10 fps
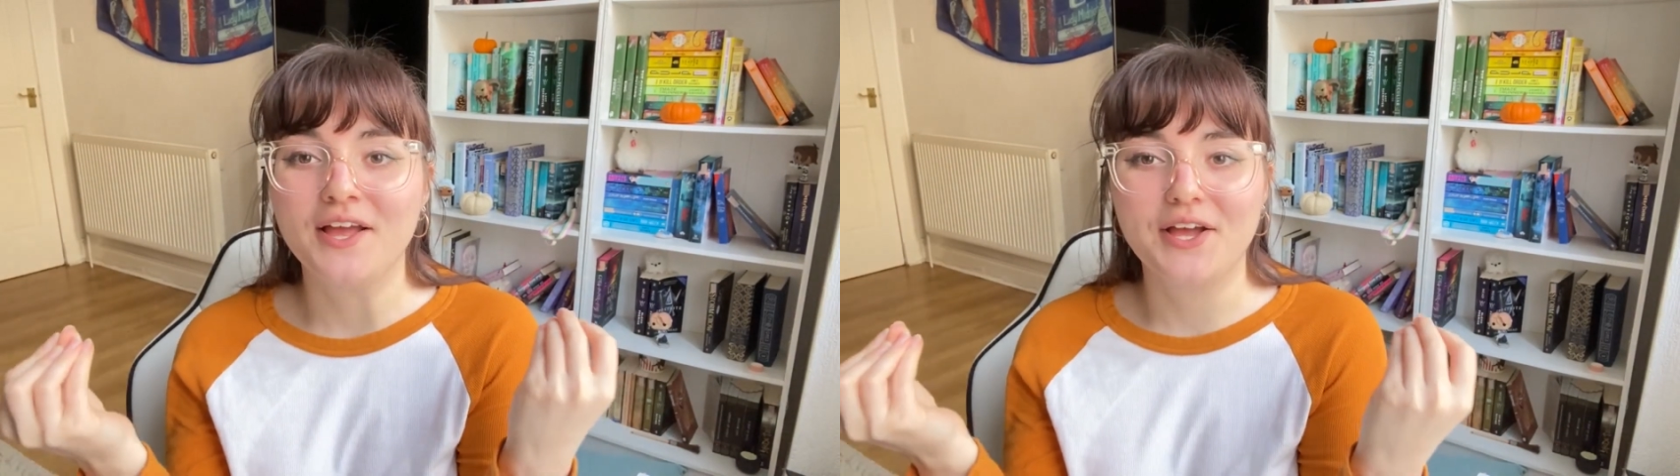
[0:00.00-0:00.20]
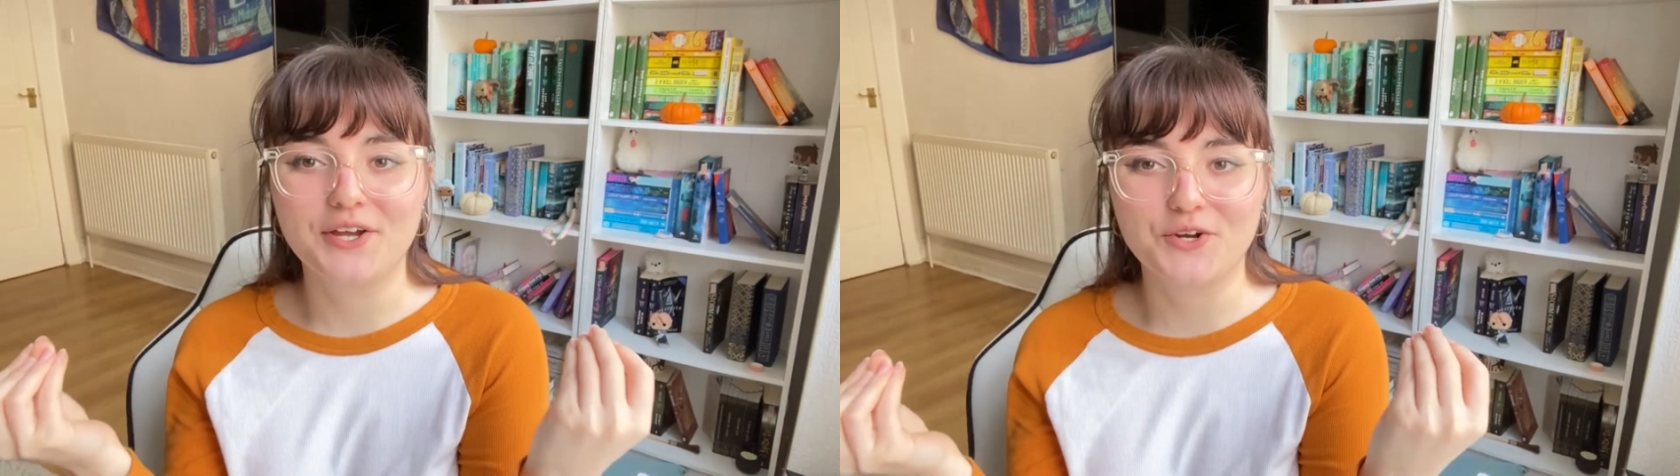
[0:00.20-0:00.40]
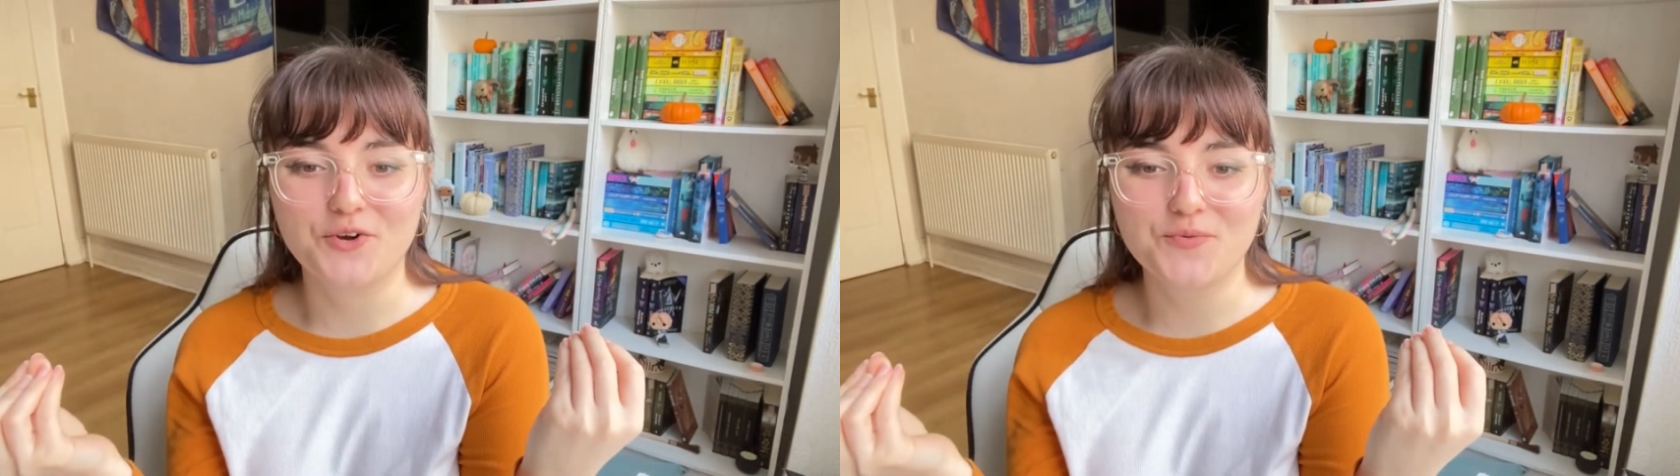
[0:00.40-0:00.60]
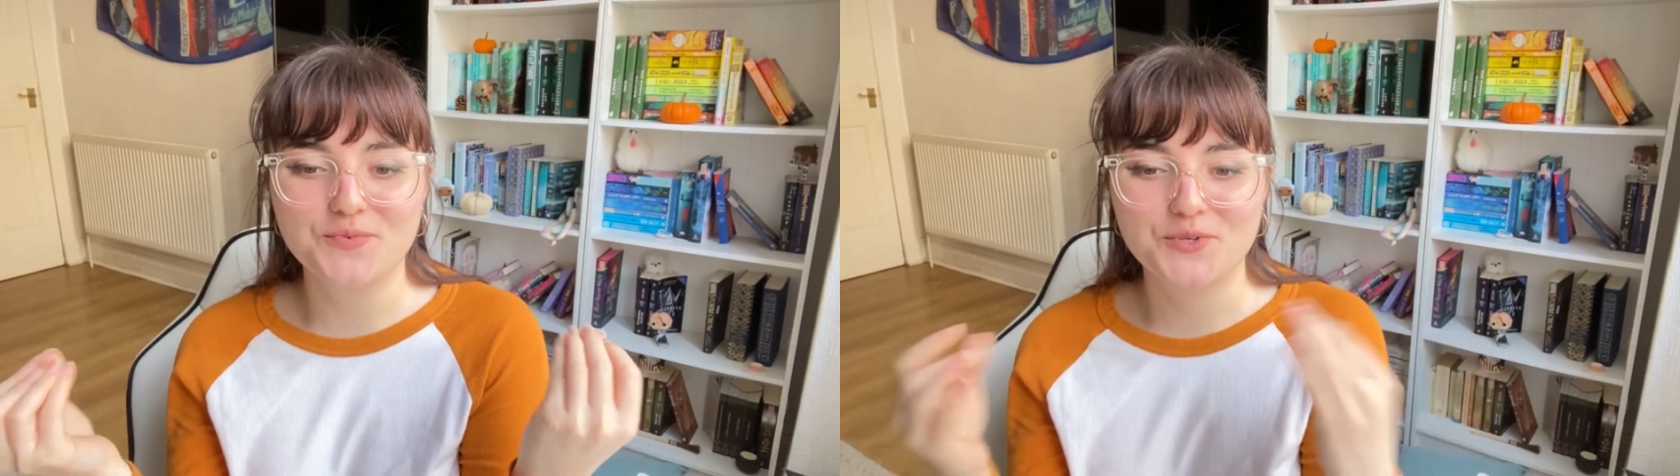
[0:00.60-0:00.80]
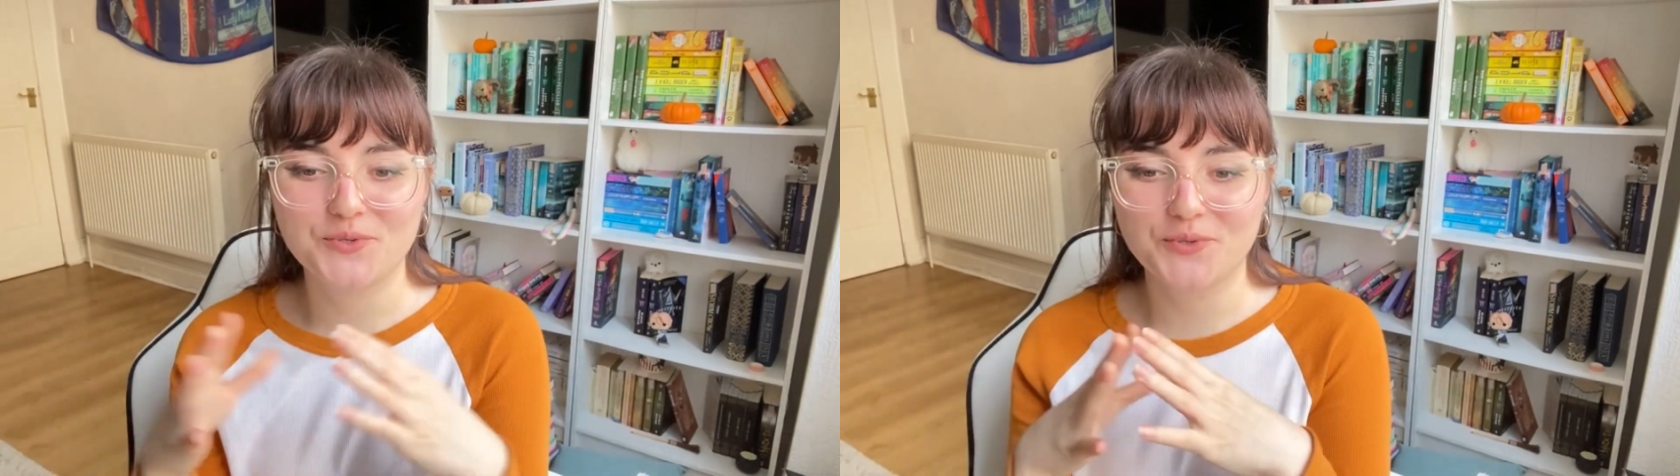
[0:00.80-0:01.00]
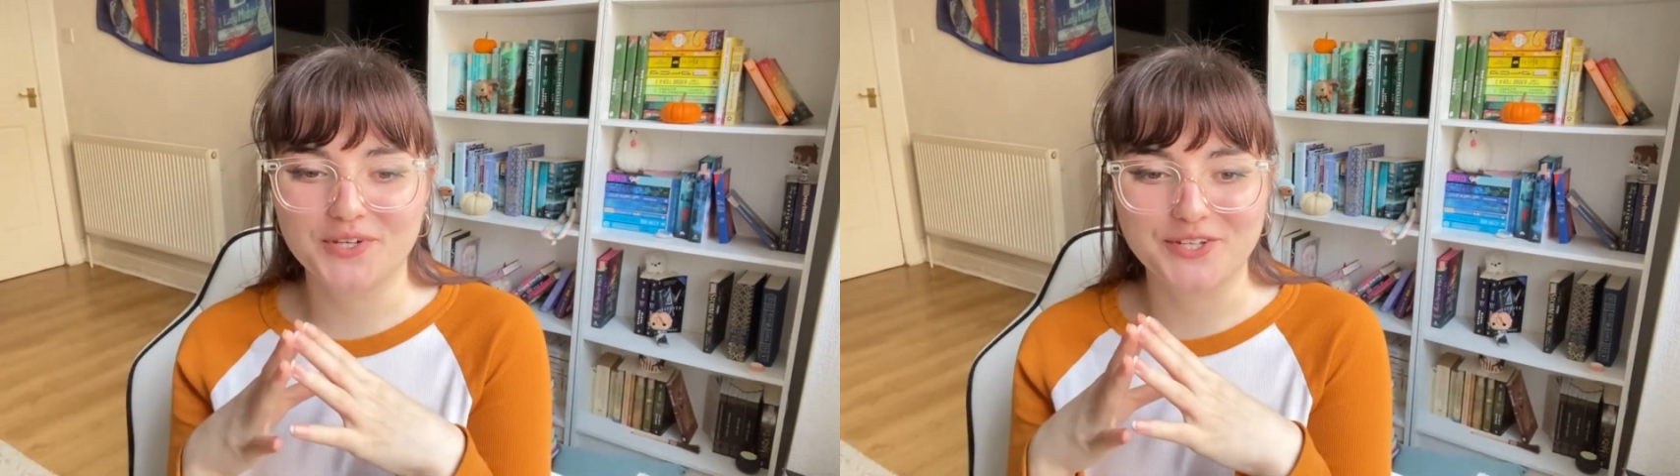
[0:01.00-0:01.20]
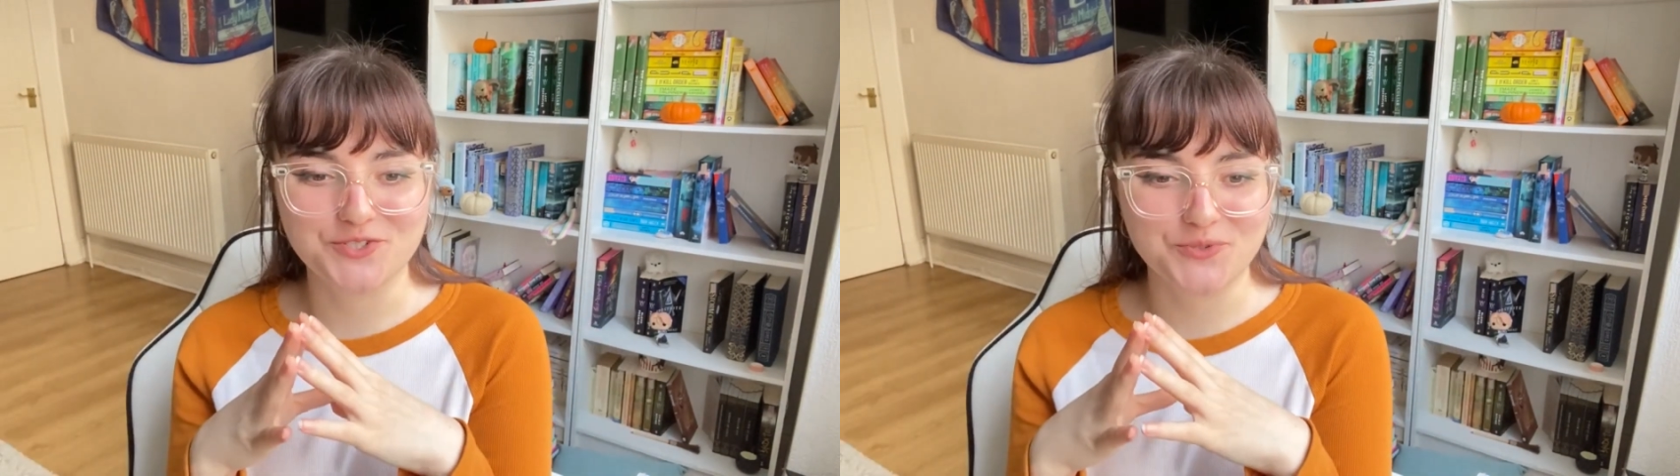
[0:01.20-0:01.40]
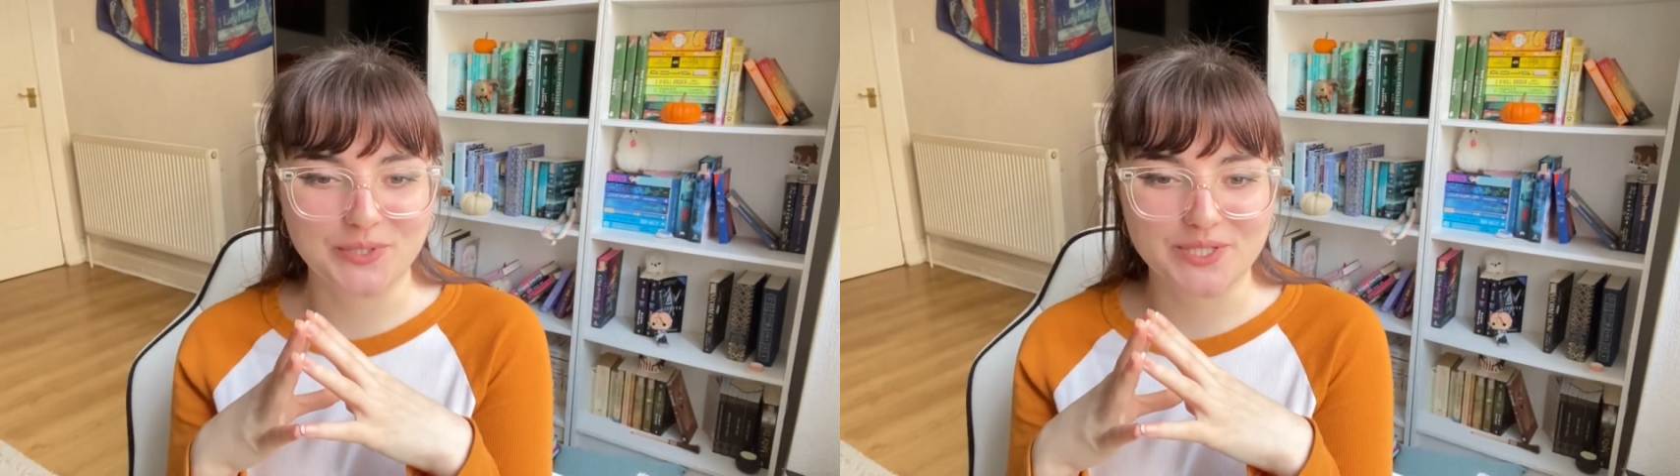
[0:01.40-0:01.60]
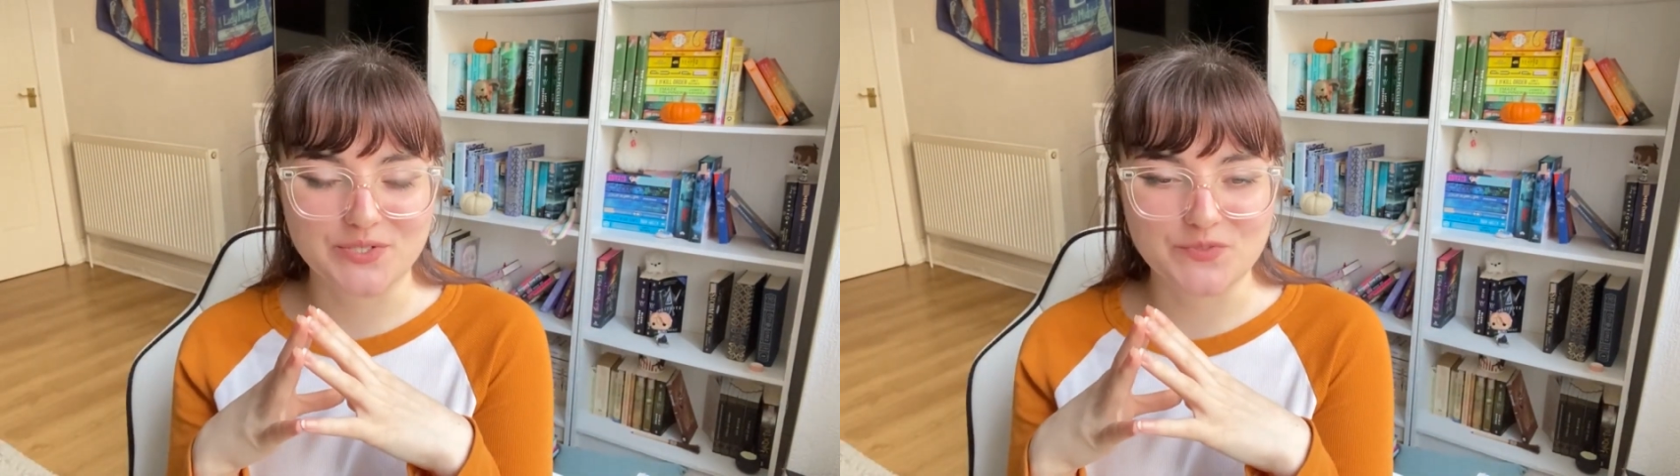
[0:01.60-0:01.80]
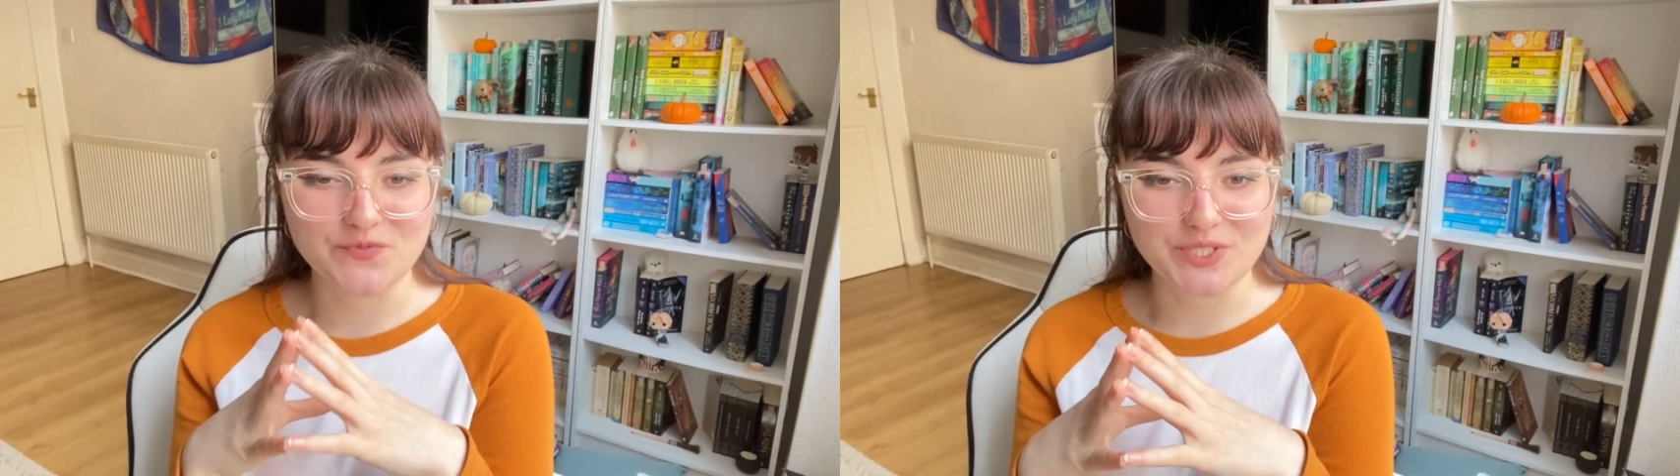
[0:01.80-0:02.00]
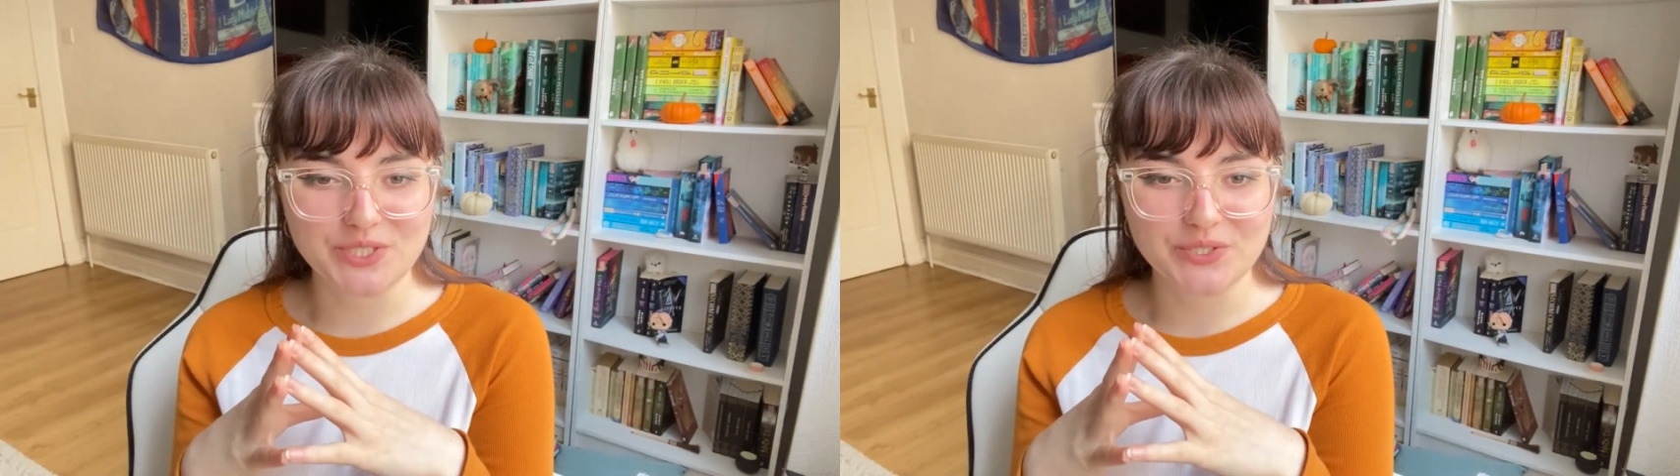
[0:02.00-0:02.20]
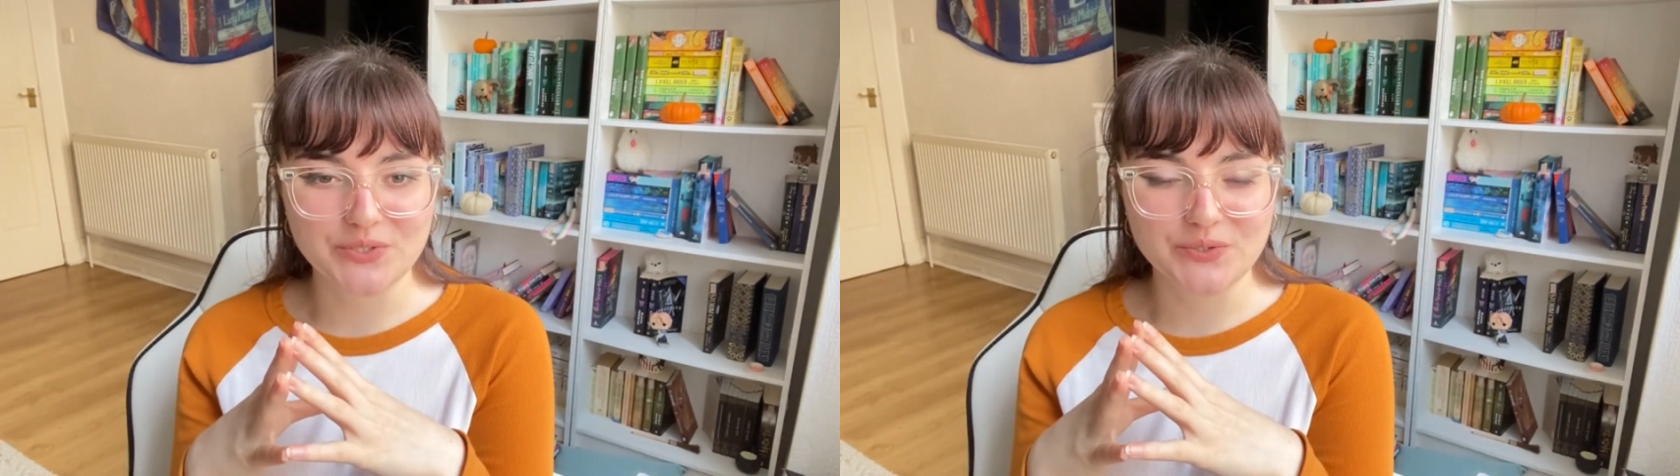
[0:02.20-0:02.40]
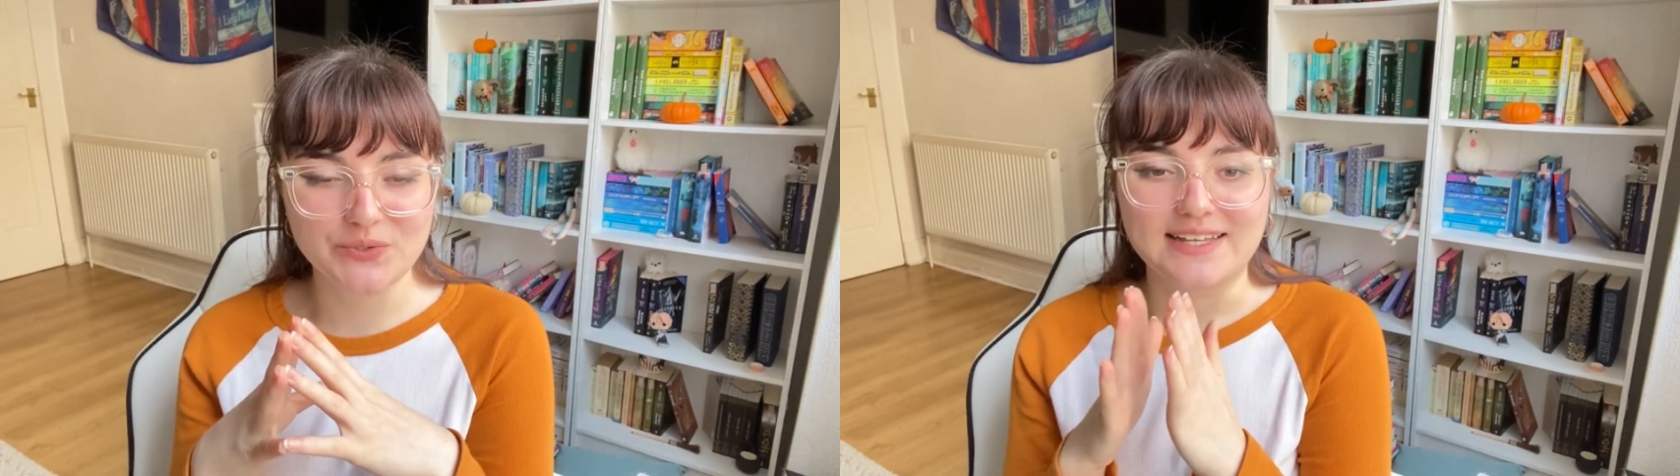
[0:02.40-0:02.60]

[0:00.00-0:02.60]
I hope you enjoyed this video,